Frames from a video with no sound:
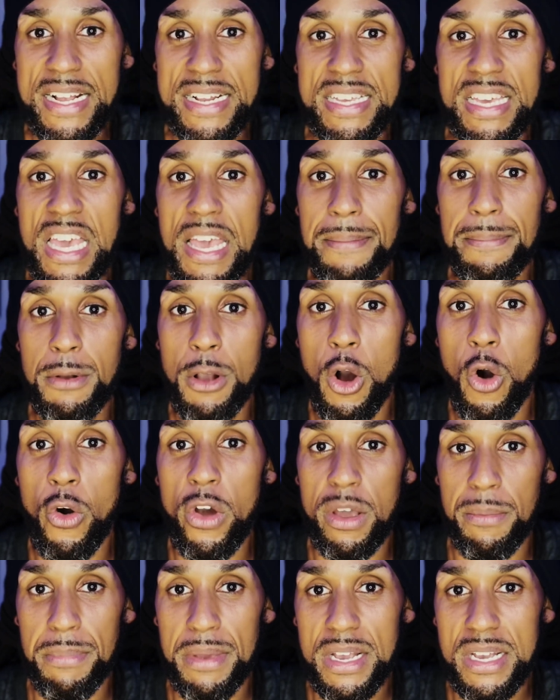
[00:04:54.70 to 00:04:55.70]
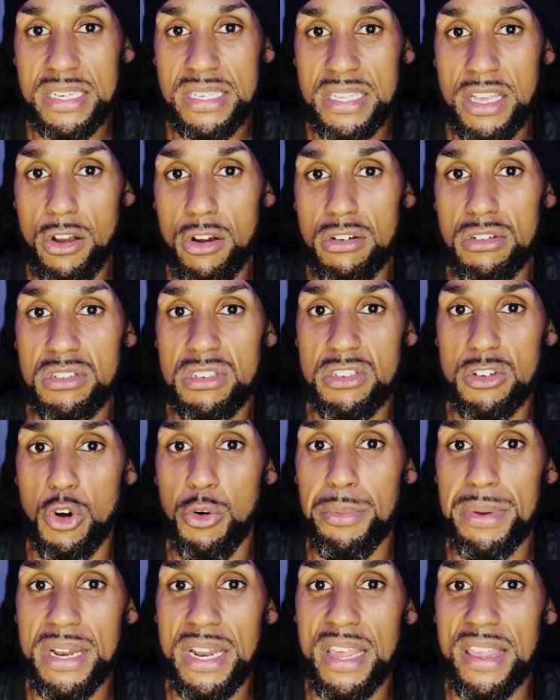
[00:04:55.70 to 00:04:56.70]
keep going because there are so
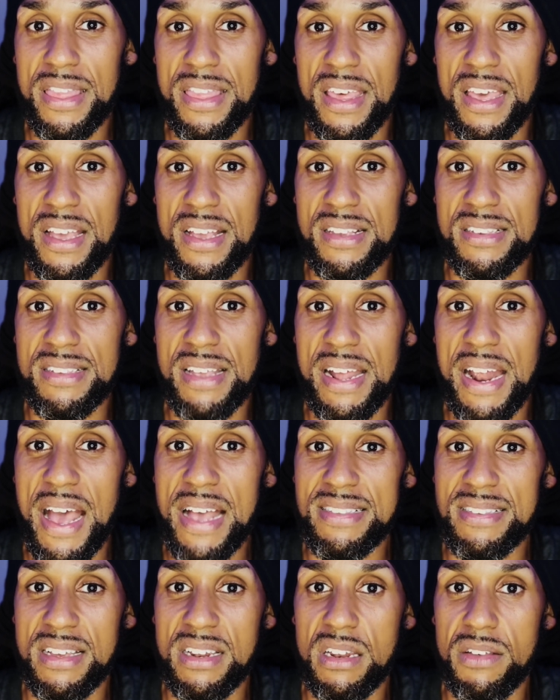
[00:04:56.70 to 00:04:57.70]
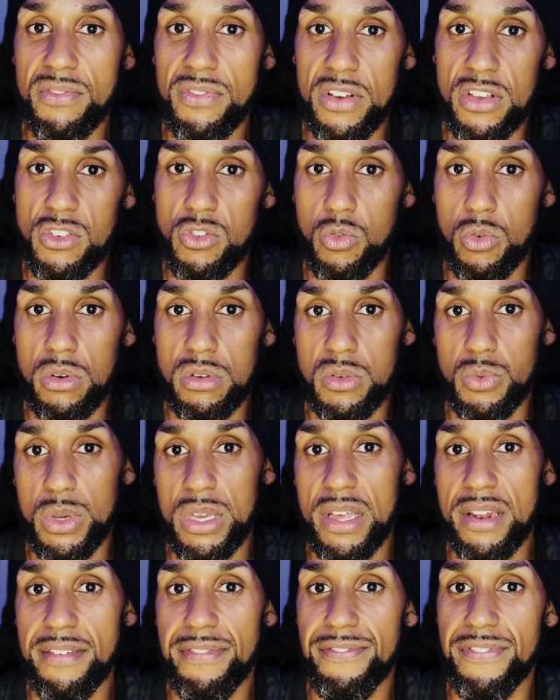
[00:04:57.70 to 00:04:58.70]
many things that as individuals we
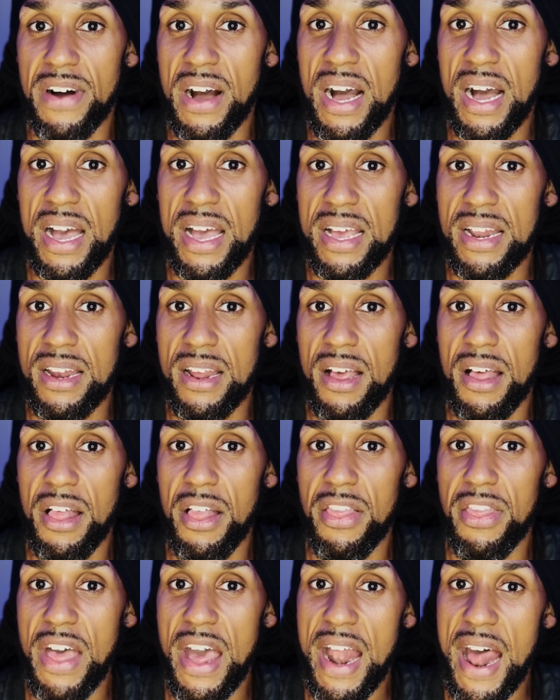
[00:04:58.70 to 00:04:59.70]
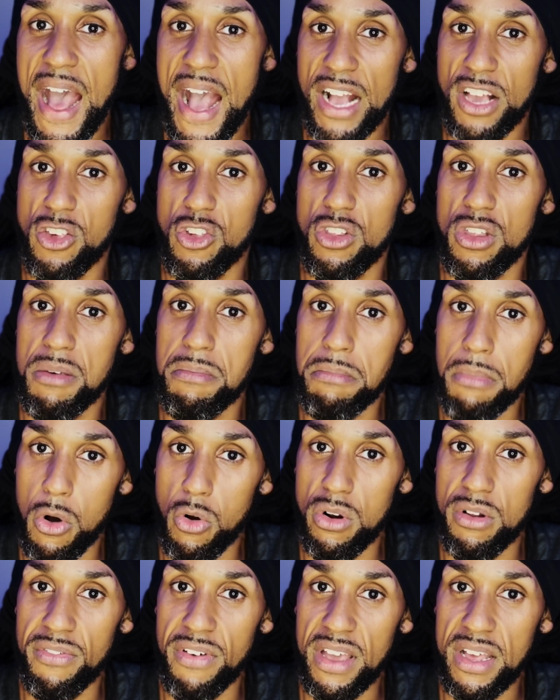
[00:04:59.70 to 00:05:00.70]
can find that actually
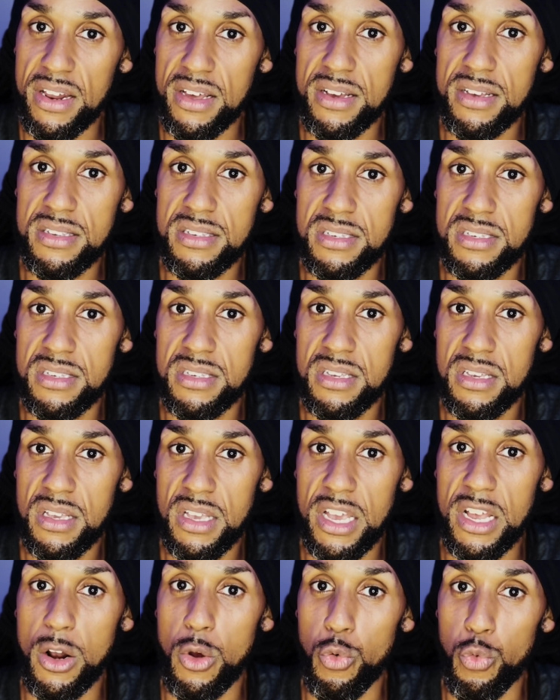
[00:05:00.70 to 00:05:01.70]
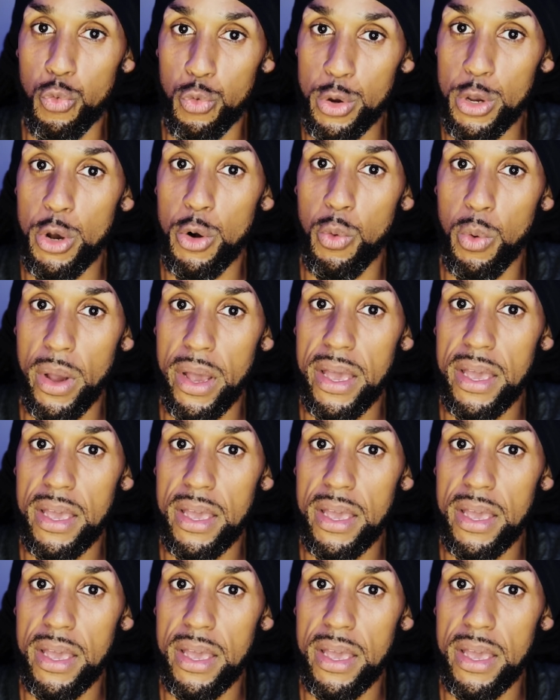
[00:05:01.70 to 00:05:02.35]
motivate us in a real way.